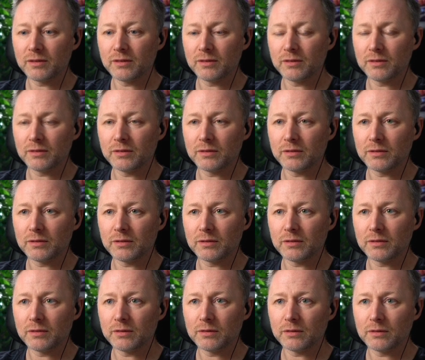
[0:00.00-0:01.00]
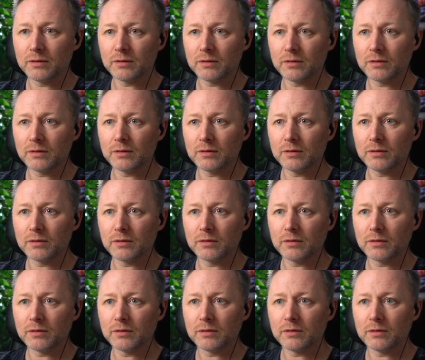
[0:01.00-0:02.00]

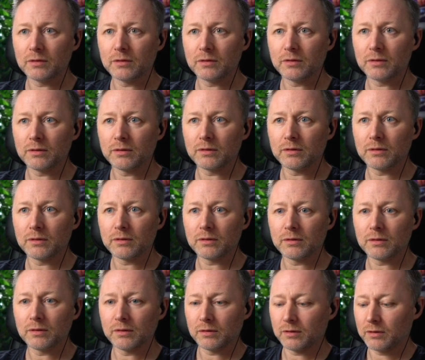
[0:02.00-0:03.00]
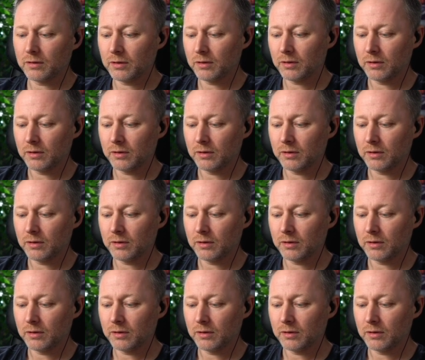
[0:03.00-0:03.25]
Nobody speaks.